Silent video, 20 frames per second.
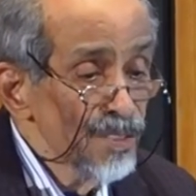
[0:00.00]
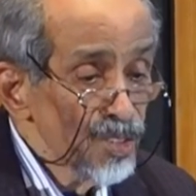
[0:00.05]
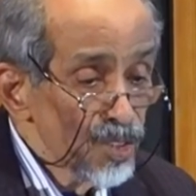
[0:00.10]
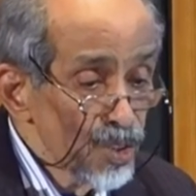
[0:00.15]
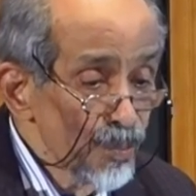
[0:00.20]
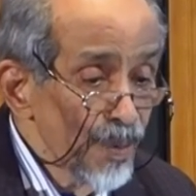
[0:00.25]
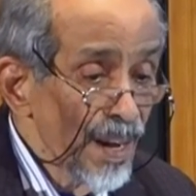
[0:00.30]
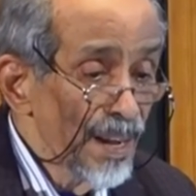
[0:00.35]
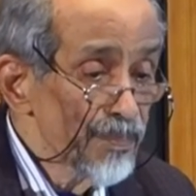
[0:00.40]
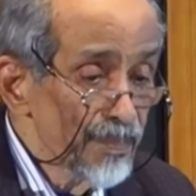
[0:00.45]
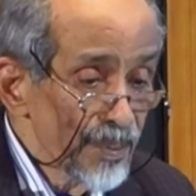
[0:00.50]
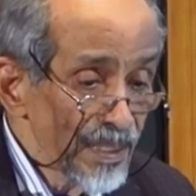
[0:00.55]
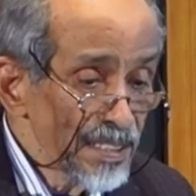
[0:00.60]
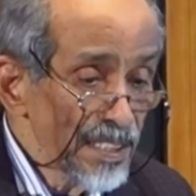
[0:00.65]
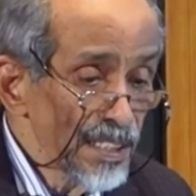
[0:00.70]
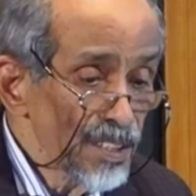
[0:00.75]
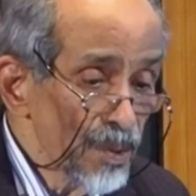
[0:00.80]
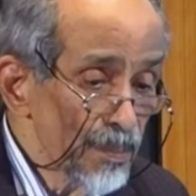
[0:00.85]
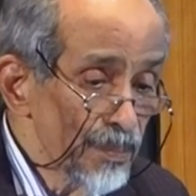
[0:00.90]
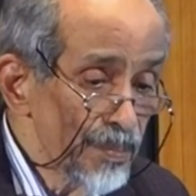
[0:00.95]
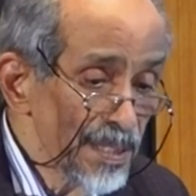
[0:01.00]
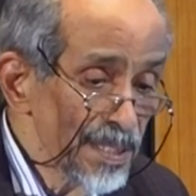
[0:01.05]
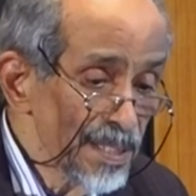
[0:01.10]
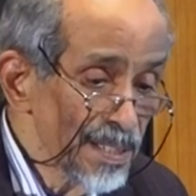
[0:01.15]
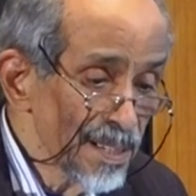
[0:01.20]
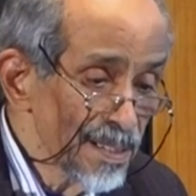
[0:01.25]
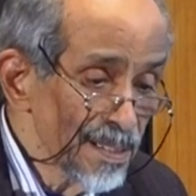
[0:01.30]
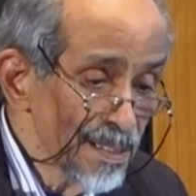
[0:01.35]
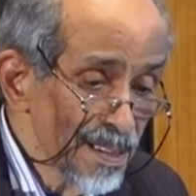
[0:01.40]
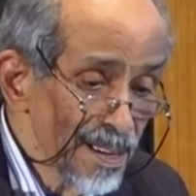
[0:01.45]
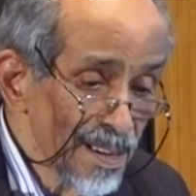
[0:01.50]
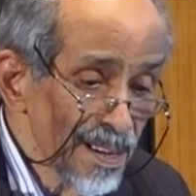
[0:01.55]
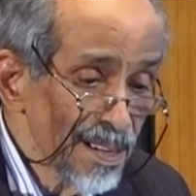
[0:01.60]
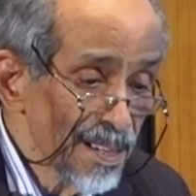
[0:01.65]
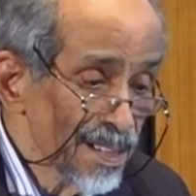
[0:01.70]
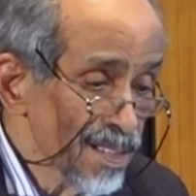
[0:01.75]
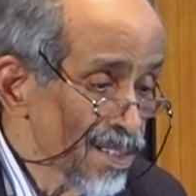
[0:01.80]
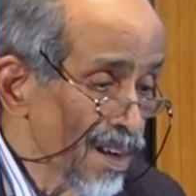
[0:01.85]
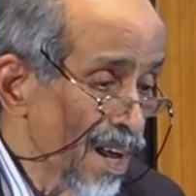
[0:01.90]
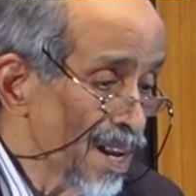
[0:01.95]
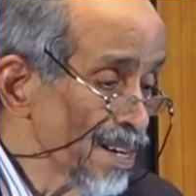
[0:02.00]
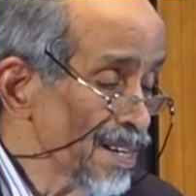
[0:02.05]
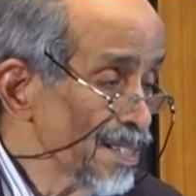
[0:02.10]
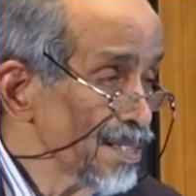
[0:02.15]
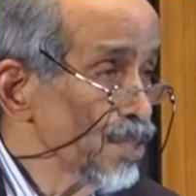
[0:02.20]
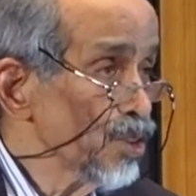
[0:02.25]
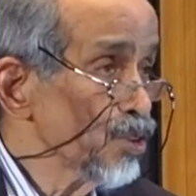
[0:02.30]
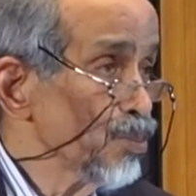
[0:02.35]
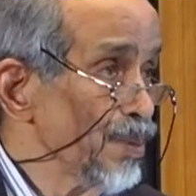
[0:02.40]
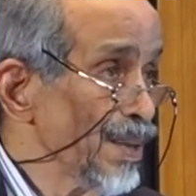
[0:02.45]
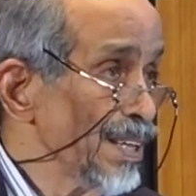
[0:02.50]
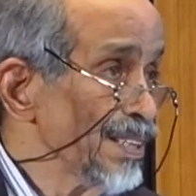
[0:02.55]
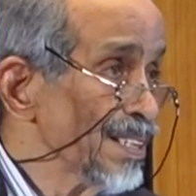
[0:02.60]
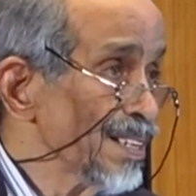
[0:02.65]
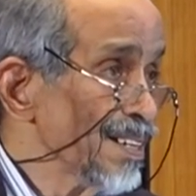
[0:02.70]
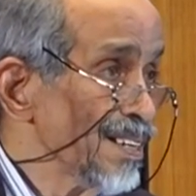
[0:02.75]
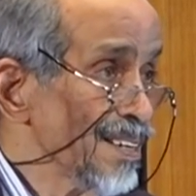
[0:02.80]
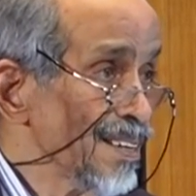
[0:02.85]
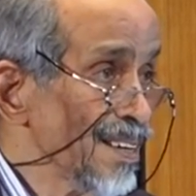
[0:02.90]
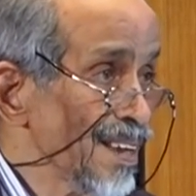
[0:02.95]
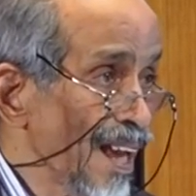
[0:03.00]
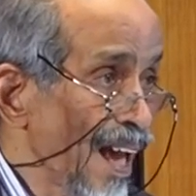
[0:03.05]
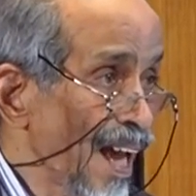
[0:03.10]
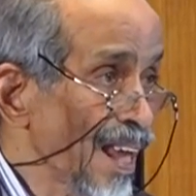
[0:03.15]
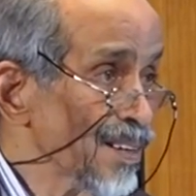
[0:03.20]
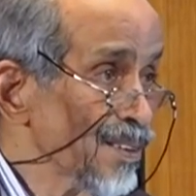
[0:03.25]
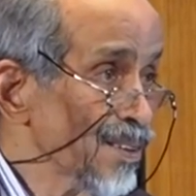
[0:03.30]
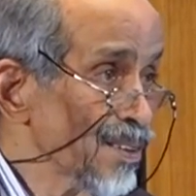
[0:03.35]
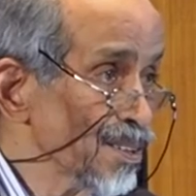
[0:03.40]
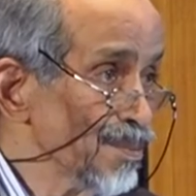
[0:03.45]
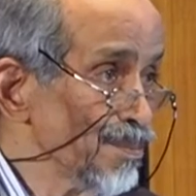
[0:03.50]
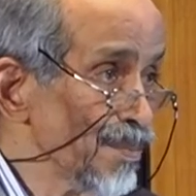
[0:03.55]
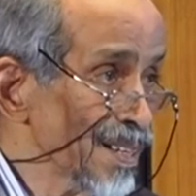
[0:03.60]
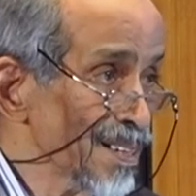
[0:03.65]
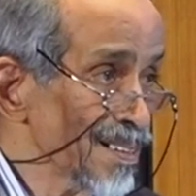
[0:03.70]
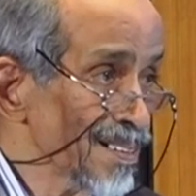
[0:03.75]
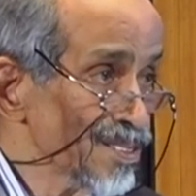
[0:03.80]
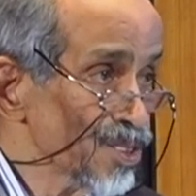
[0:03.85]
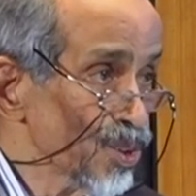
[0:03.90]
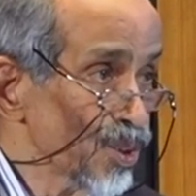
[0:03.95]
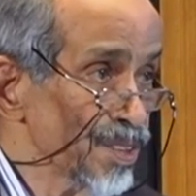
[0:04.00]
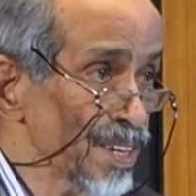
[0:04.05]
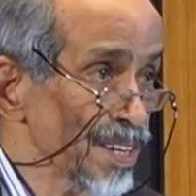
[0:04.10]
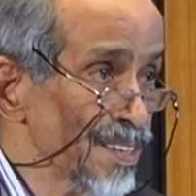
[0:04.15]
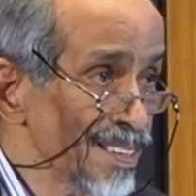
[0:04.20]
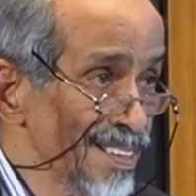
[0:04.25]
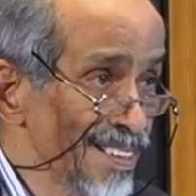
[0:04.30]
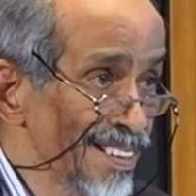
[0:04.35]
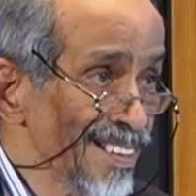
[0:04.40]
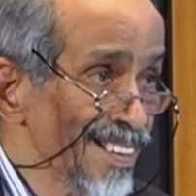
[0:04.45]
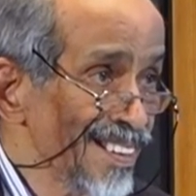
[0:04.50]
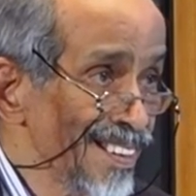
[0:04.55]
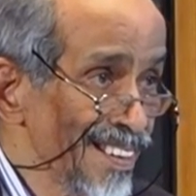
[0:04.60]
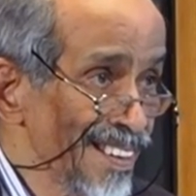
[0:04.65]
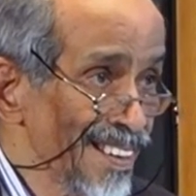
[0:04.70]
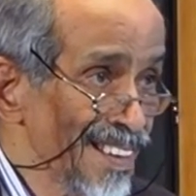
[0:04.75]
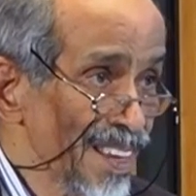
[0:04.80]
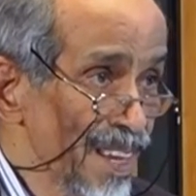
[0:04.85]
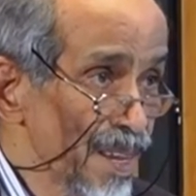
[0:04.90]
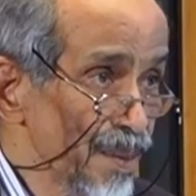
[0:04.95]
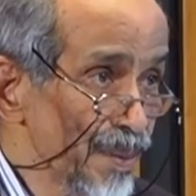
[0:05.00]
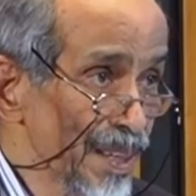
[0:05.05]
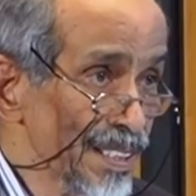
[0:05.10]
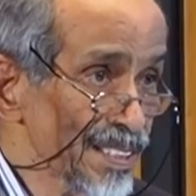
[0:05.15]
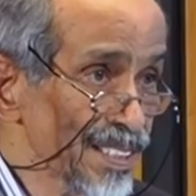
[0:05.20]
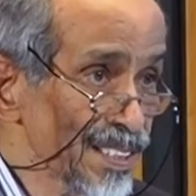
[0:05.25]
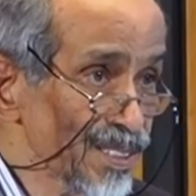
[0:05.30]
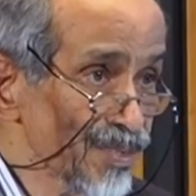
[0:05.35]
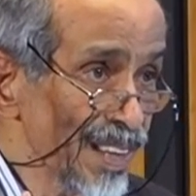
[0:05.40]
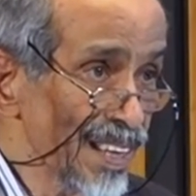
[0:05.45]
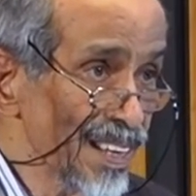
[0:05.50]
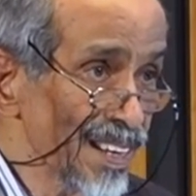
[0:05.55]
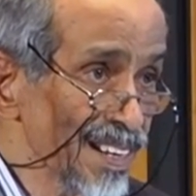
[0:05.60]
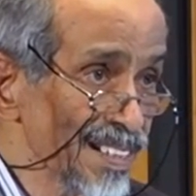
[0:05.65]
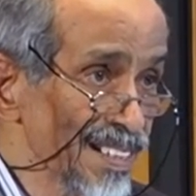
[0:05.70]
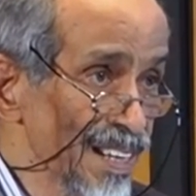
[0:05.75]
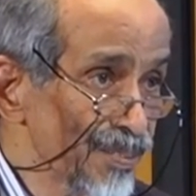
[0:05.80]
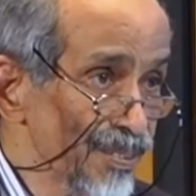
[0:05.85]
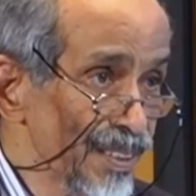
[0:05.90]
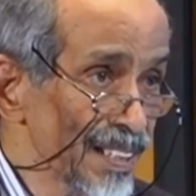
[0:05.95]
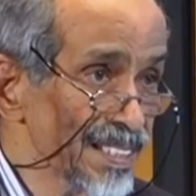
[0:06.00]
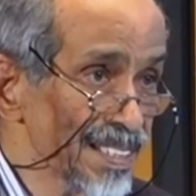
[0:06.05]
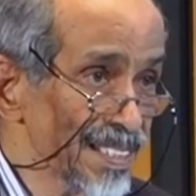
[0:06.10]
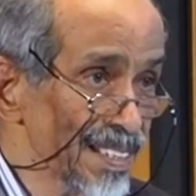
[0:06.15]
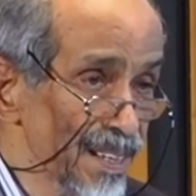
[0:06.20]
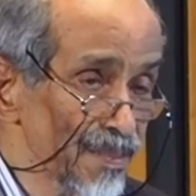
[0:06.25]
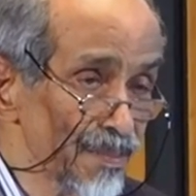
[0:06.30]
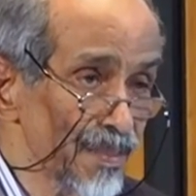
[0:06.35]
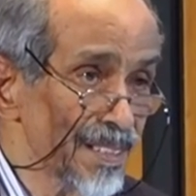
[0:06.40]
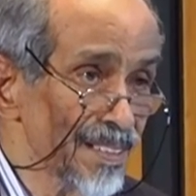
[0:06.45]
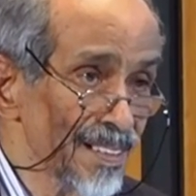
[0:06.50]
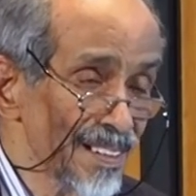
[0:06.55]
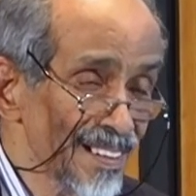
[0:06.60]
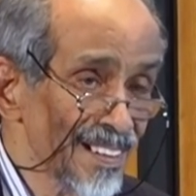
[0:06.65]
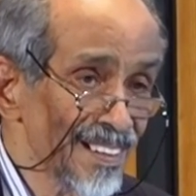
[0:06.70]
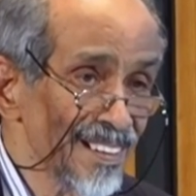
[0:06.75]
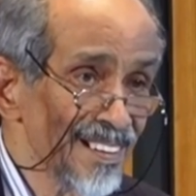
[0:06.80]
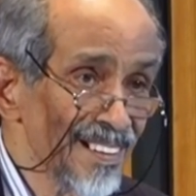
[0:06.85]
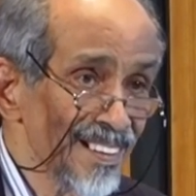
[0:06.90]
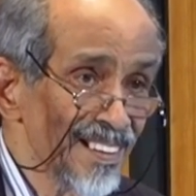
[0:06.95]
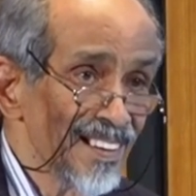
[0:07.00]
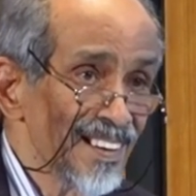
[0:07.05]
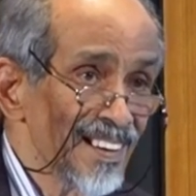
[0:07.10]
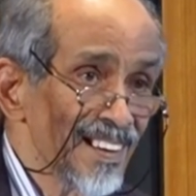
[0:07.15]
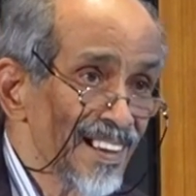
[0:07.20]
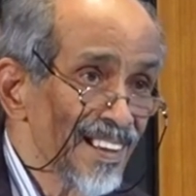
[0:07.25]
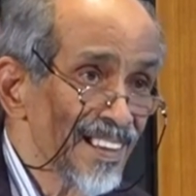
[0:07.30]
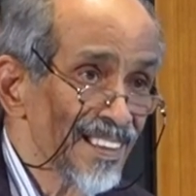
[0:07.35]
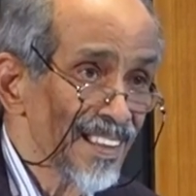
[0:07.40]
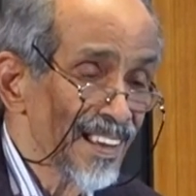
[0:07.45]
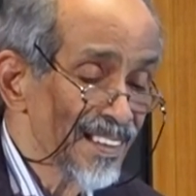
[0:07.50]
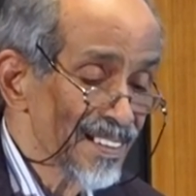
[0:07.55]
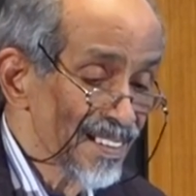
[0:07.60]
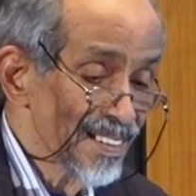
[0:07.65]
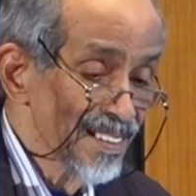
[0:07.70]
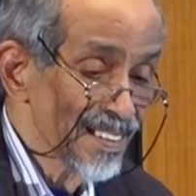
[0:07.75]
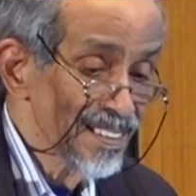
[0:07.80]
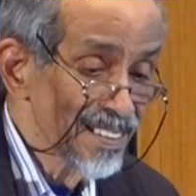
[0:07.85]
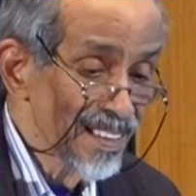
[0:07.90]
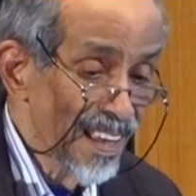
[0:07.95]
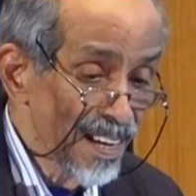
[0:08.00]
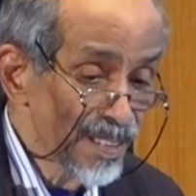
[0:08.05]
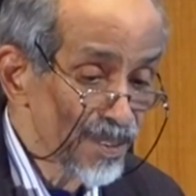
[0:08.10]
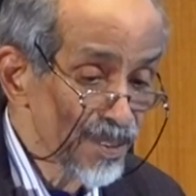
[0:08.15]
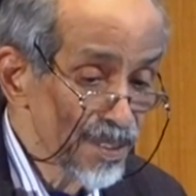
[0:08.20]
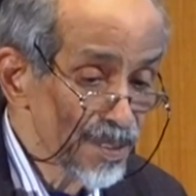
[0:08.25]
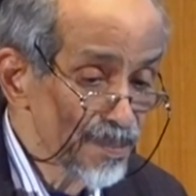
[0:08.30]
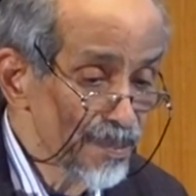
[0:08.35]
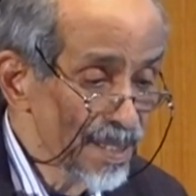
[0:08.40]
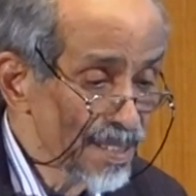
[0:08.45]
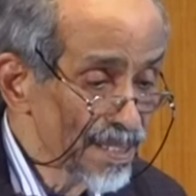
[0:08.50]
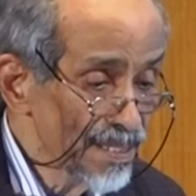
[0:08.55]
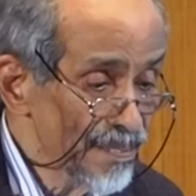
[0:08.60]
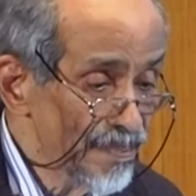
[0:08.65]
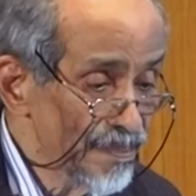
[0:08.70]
to my present opinion, knowledge is basically algorithmic. So he makes this very definite statement that it is algorithmic.